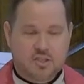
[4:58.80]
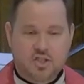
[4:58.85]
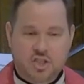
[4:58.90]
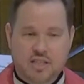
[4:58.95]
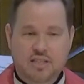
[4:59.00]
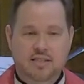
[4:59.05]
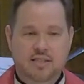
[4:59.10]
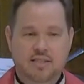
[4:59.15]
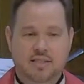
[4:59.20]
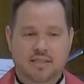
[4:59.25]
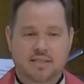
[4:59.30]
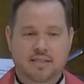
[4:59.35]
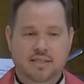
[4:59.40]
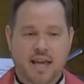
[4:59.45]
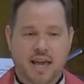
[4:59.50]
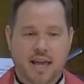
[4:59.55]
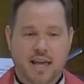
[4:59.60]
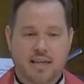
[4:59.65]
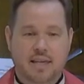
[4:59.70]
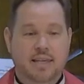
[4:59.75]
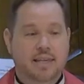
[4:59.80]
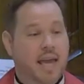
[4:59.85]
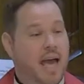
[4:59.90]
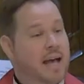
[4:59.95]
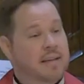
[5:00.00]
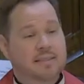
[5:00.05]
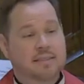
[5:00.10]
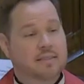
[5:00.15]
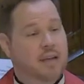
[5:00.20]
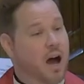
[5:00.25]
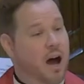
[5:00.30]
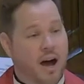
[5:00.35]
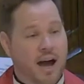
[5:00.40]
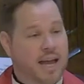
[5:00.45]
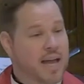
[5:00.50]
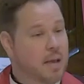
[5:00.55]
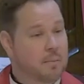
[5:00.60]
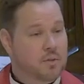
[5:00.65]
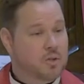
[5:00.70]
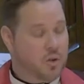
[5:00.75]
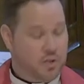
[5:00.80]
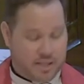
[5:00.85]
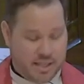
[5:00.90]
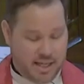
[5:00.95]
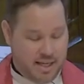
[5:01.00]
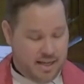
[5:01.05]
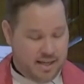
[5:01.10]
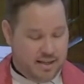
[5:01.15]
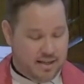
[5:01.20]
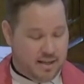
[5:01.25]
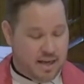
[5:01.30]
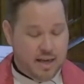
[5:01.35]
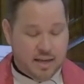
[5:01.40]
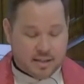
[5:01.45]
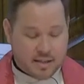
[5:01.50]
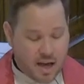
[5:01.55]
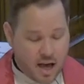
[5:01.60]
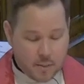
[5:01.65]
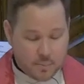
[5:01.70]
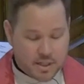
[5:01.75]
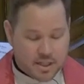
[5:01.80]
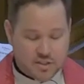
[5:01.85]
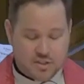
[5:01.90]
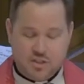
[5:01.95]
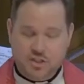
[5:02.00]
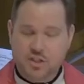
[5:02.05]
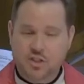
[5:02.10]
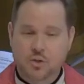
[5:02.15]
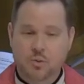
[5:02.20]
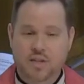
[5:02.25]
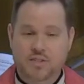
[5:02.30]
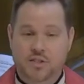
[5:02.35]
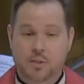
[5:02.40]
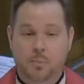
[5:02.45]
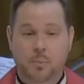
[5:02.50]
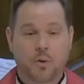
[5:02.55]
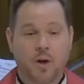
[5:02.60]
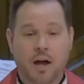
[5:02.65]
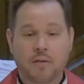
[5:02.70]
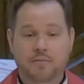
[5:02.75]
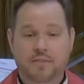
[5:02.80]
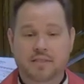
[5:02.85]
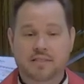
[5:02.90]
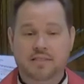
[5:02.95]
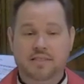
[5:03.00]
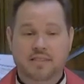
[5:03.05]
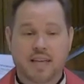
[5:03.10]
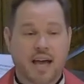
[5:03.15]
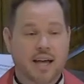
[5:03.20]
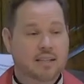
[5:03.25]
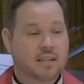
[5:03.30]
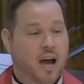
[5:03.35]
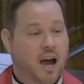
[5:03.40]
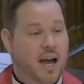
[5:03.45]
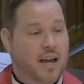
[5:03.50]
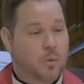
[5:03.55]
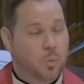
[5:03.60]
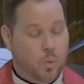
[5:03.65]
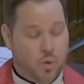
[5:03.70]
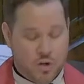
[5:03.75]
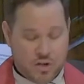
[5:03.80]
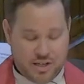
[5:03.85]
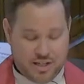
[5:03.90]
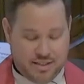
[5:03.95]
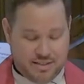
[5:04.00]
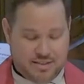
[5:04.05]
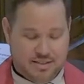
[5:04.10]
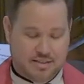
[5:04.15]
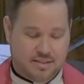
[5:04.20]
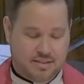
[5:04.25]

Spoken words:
Jesus is saying, yes, I am your king, coming to you as the prophet said I would.